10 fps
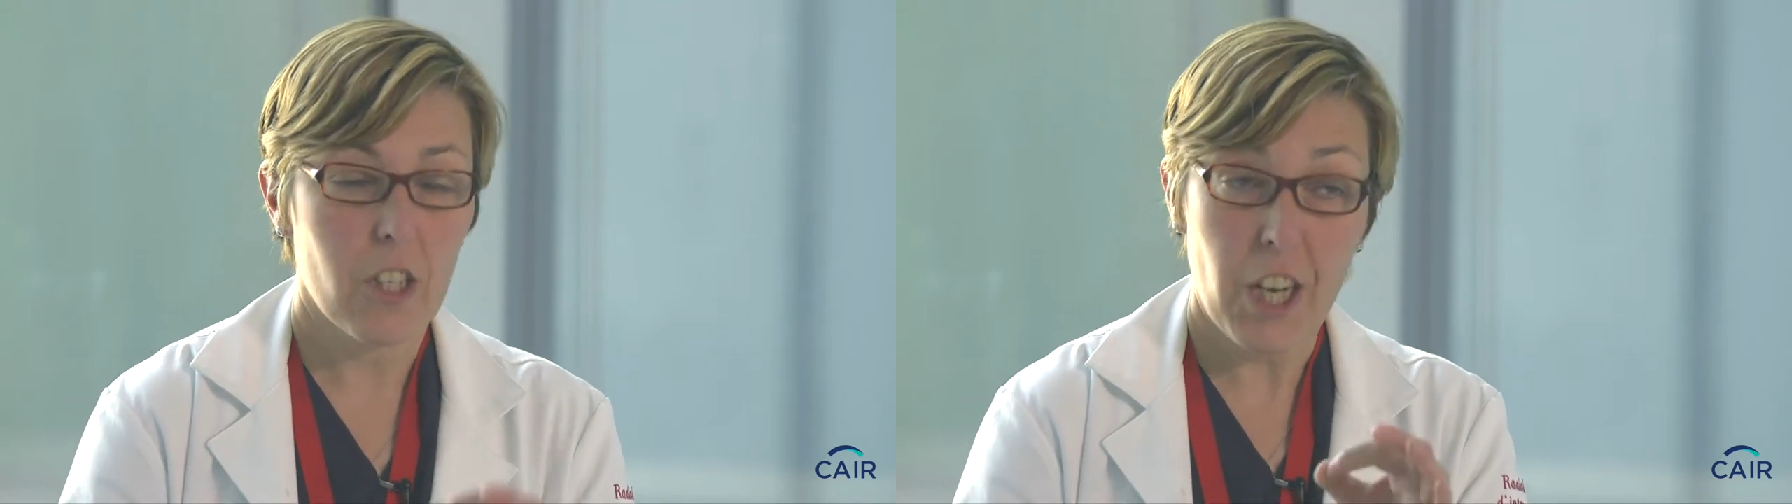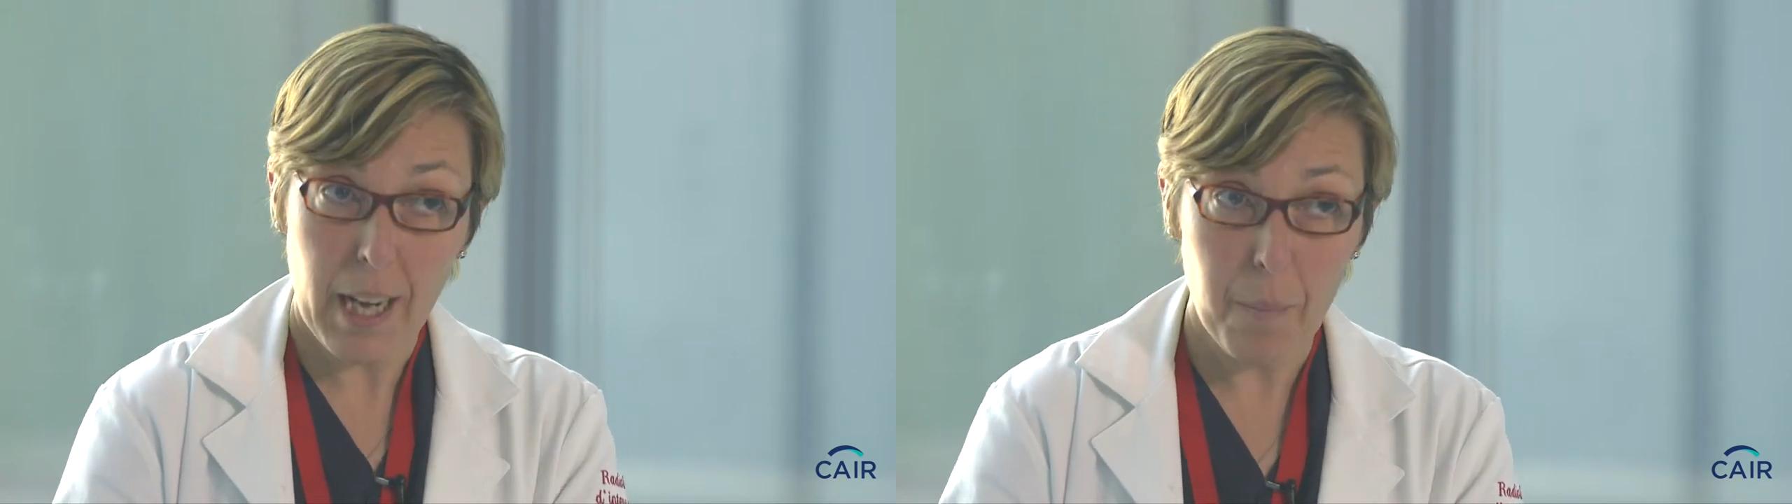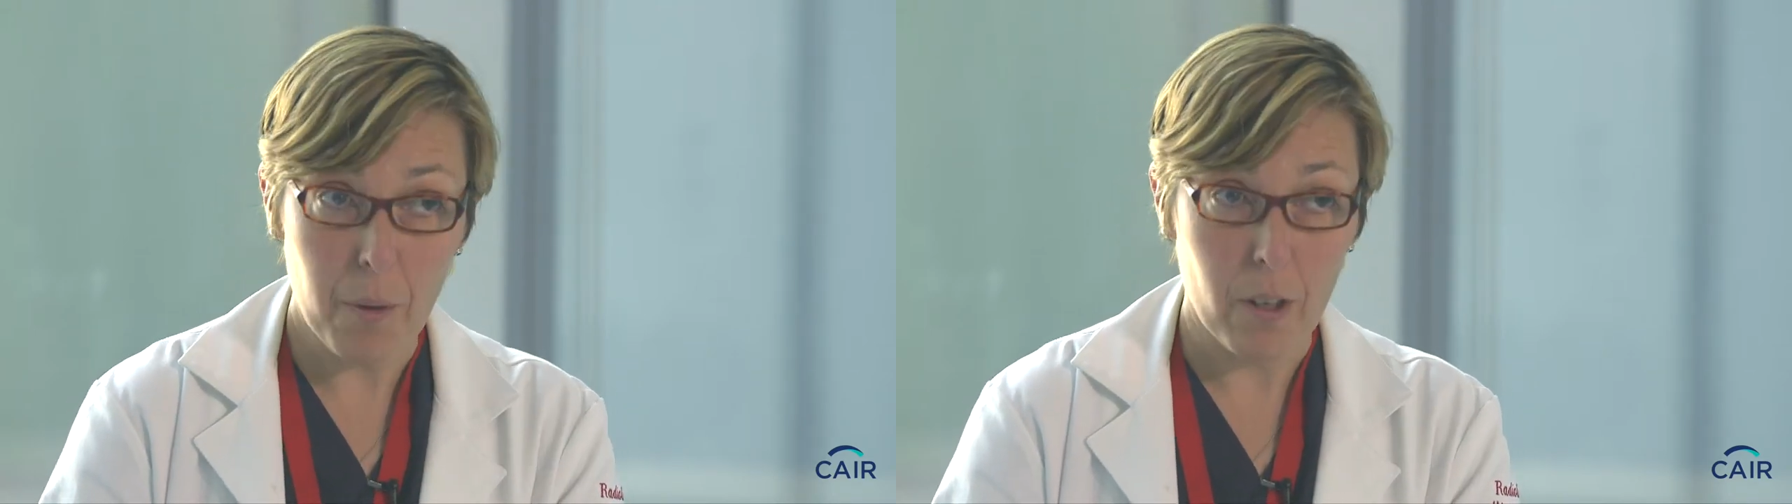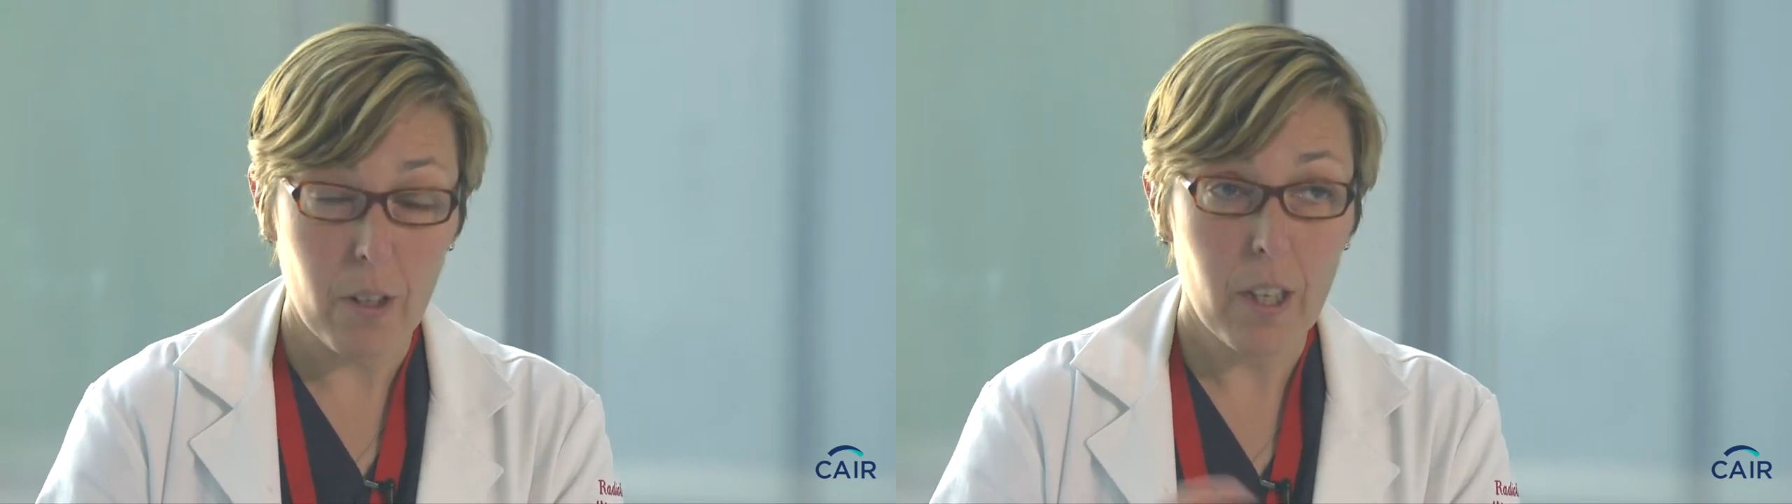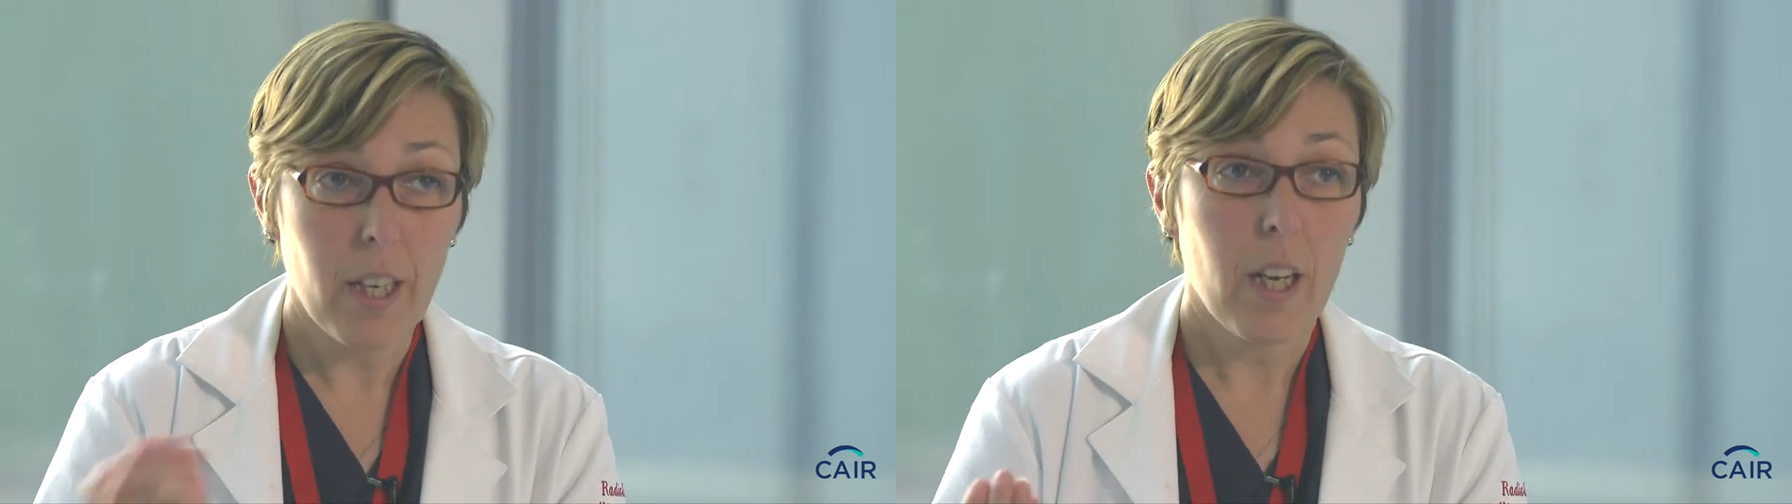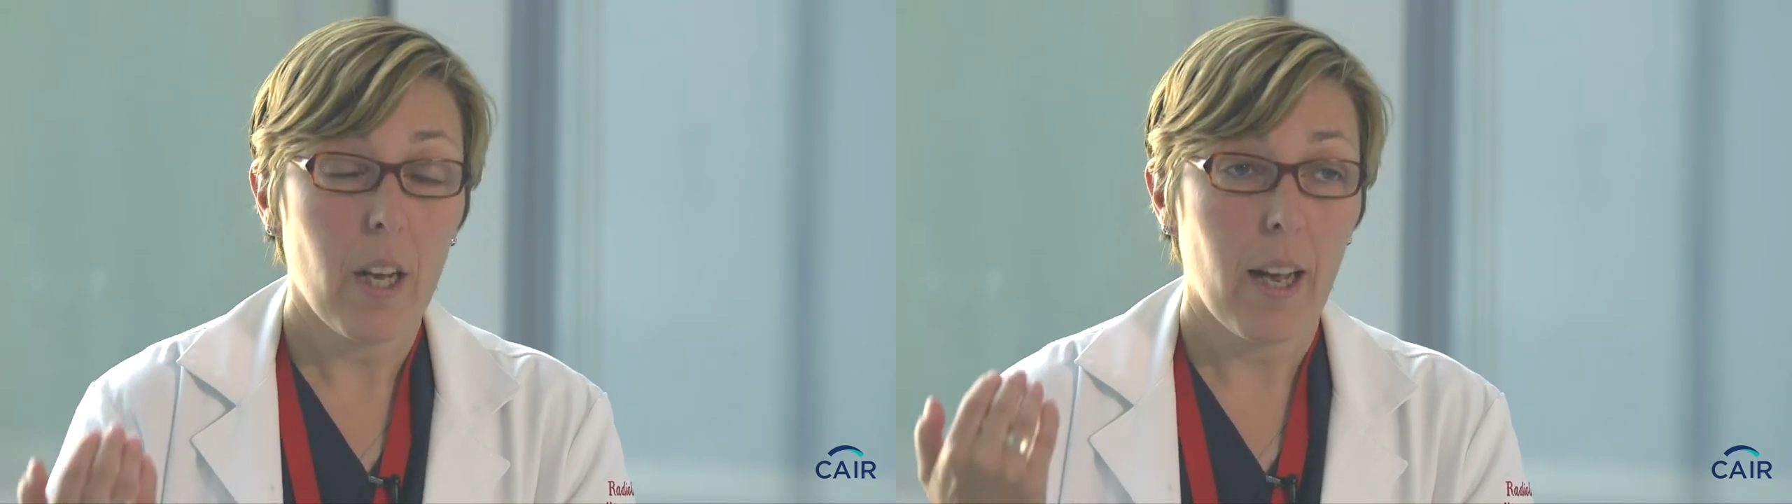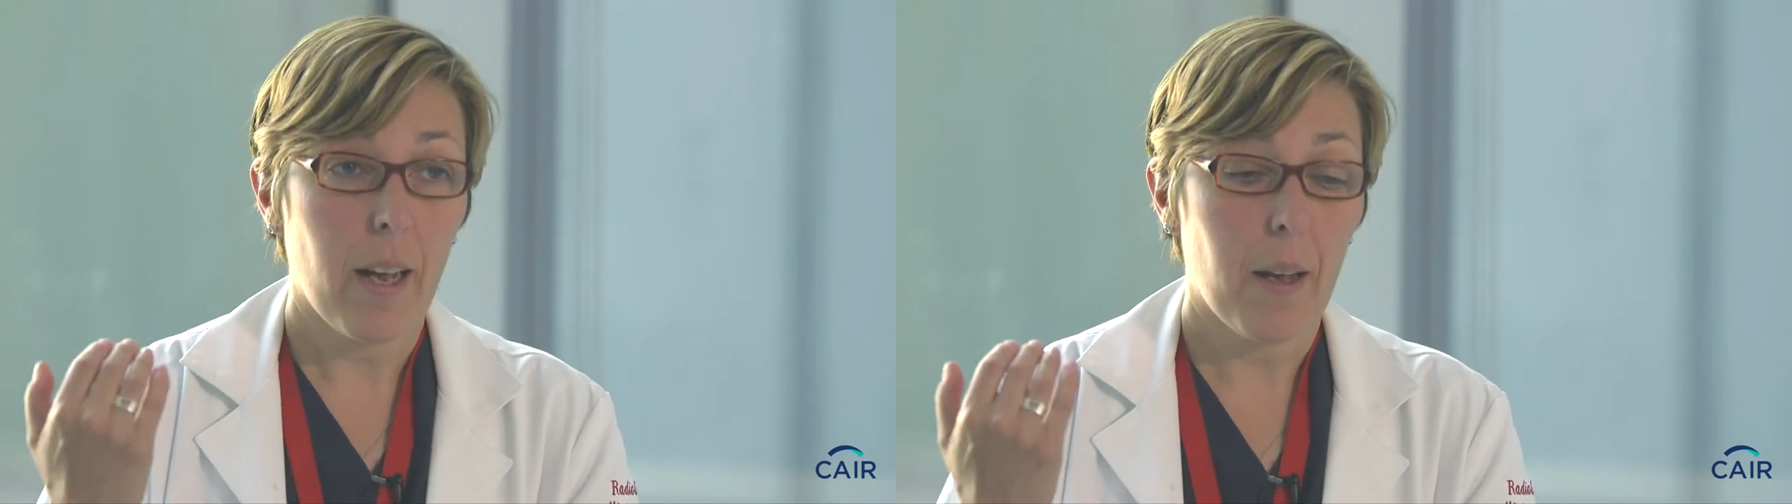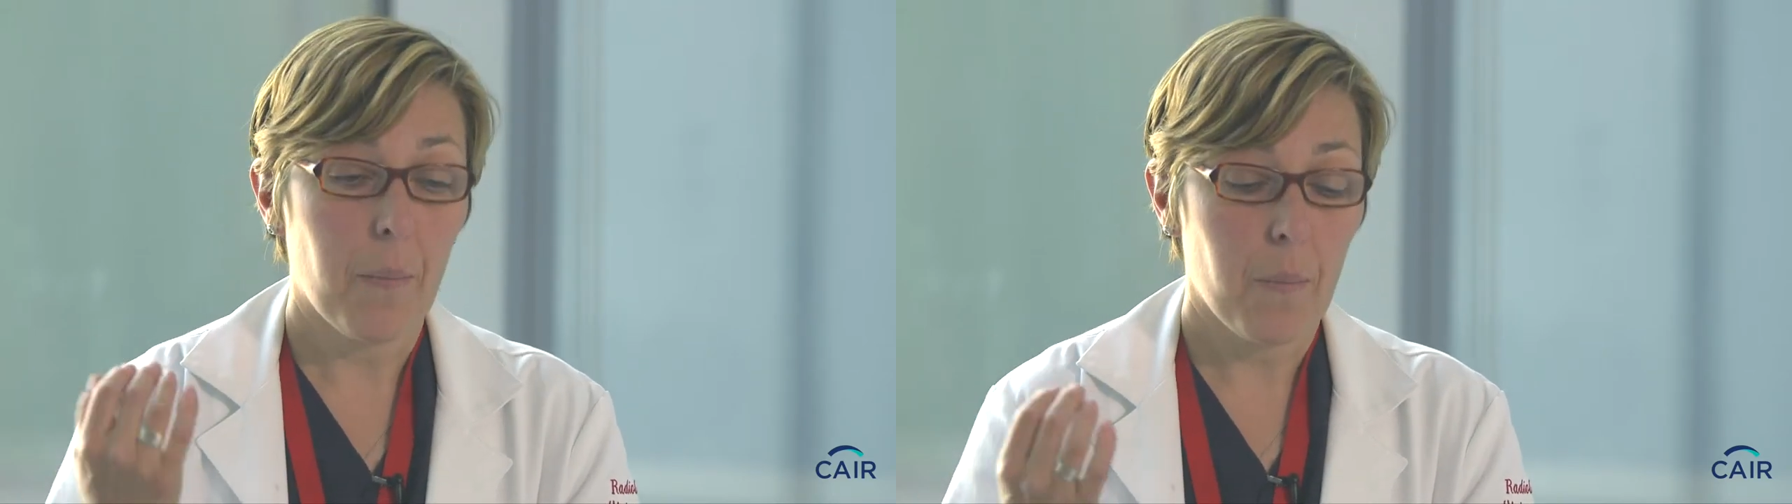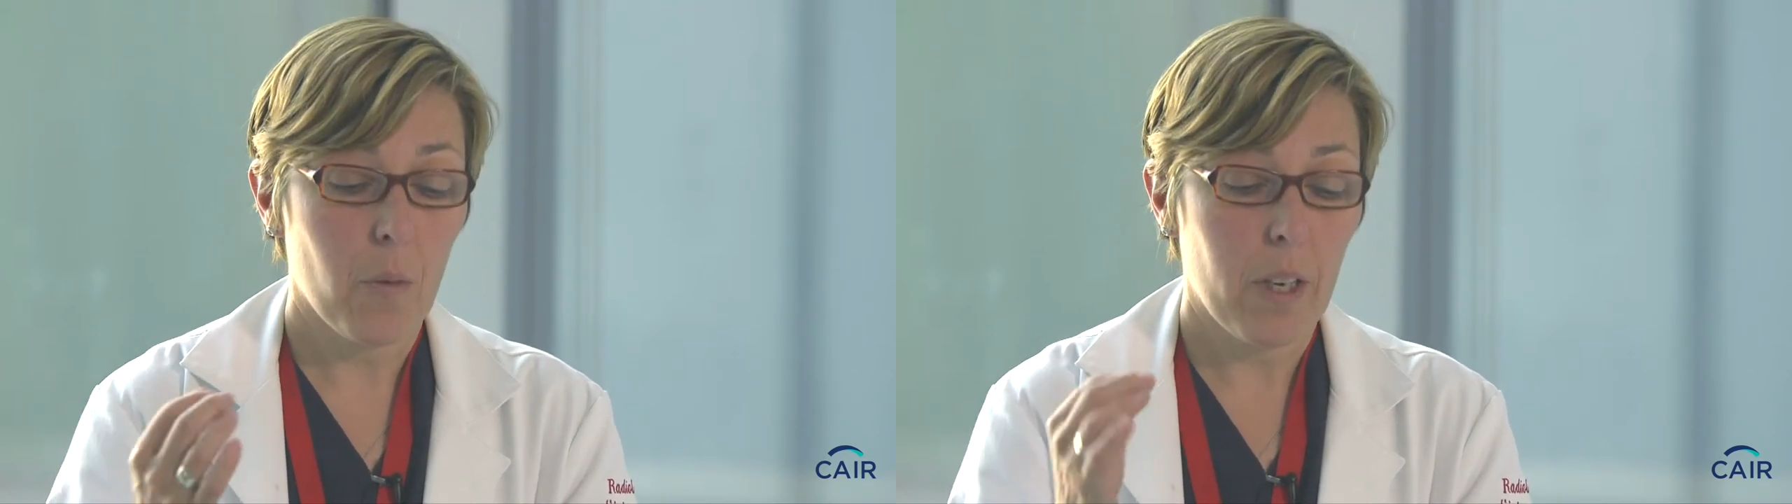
chamber um,